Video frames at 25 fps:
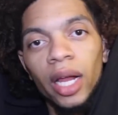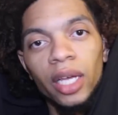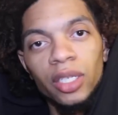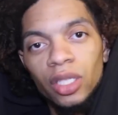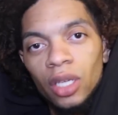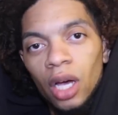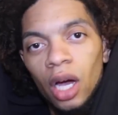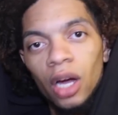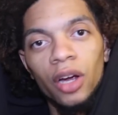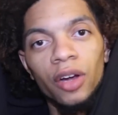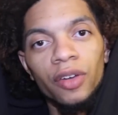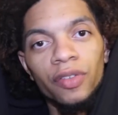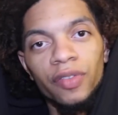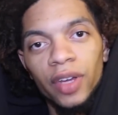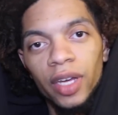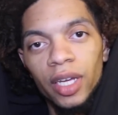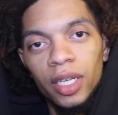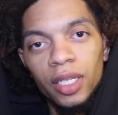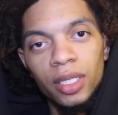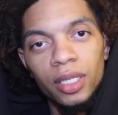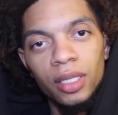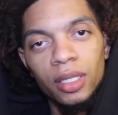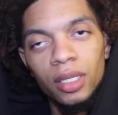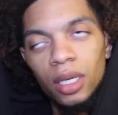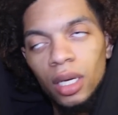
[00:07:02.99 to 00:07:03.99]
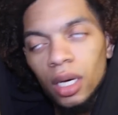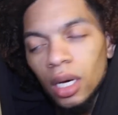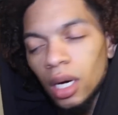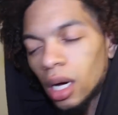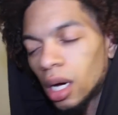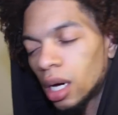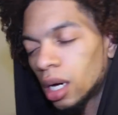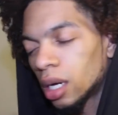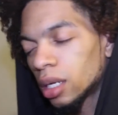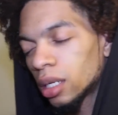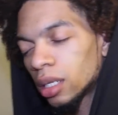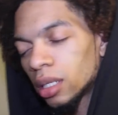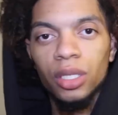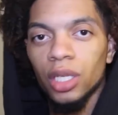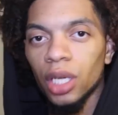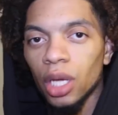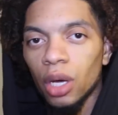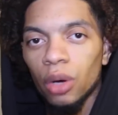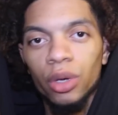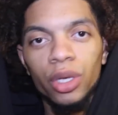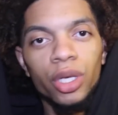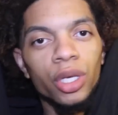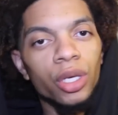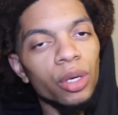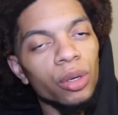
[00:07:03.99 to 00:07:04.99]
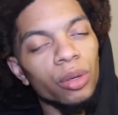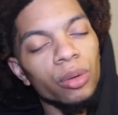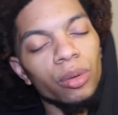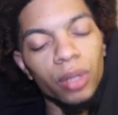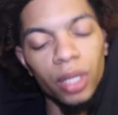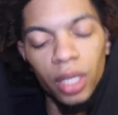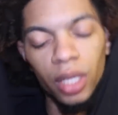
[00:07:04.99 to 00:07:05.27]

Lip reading: I saw her face. Oh, still cute.